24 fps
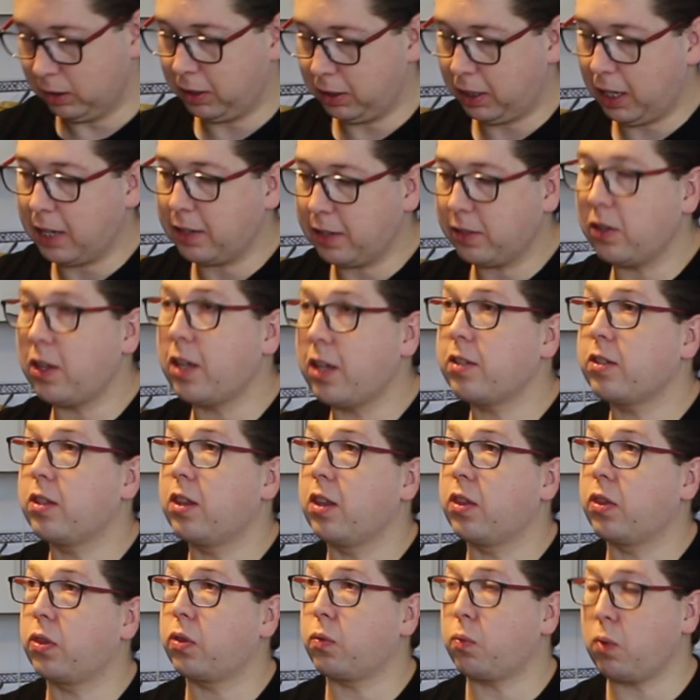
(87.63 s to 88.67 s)
Okay, so that's
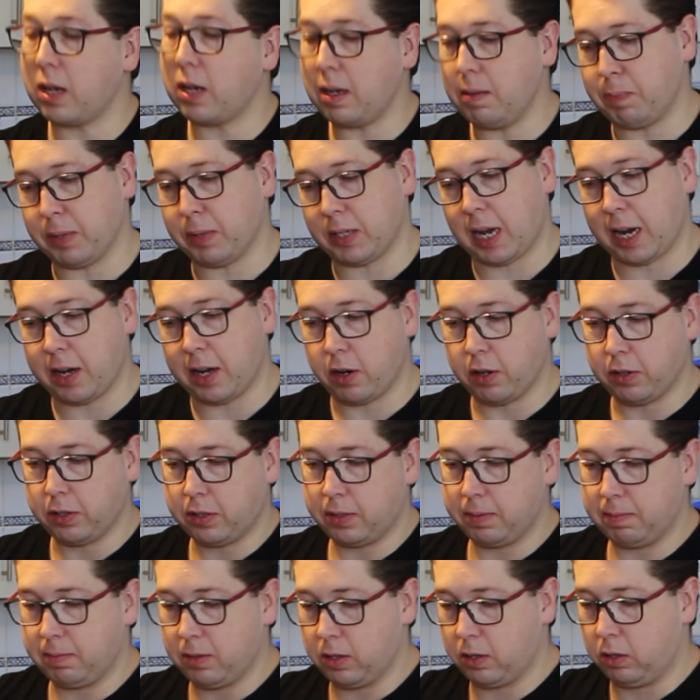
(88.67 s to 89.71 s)
the 3
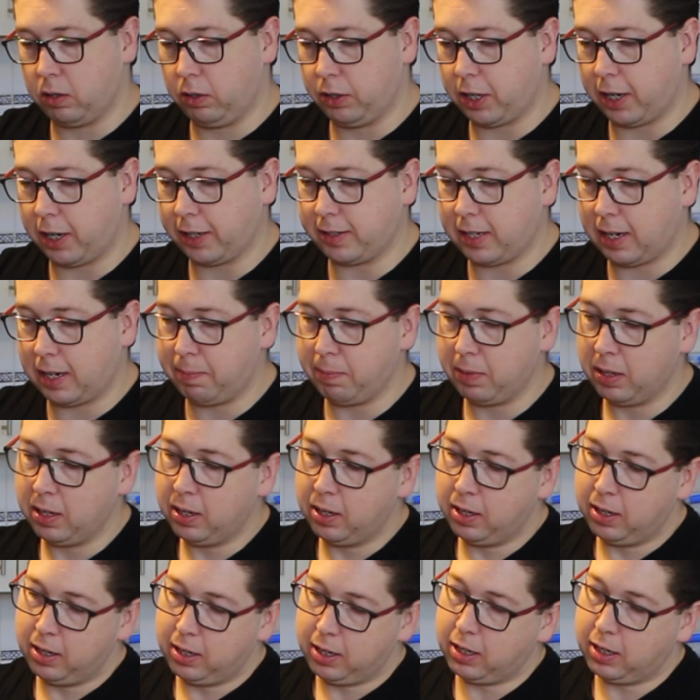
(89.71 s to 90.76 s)
potatoes all diced up
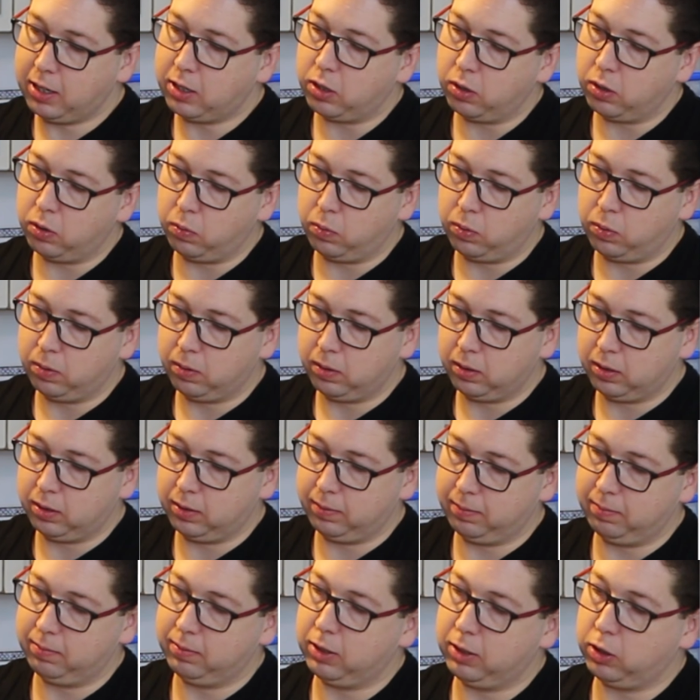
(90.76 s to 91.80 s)
into
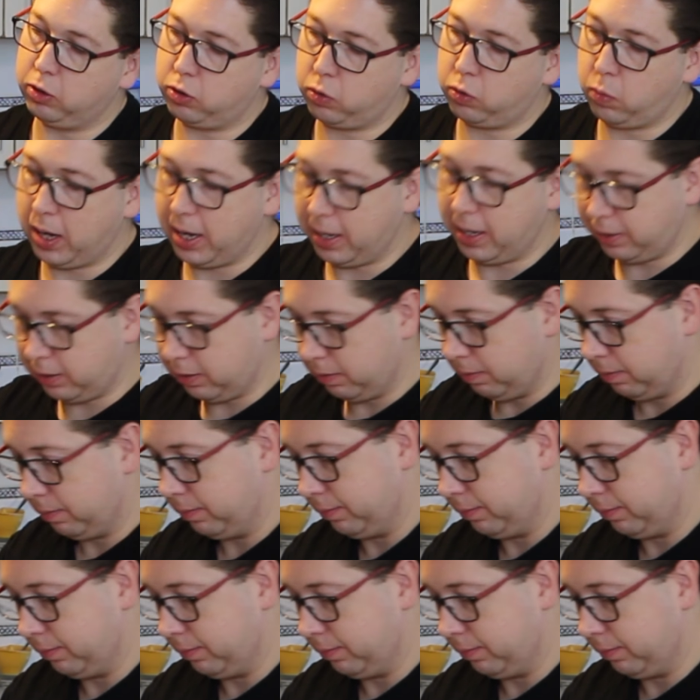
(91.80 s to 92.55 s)
little squares.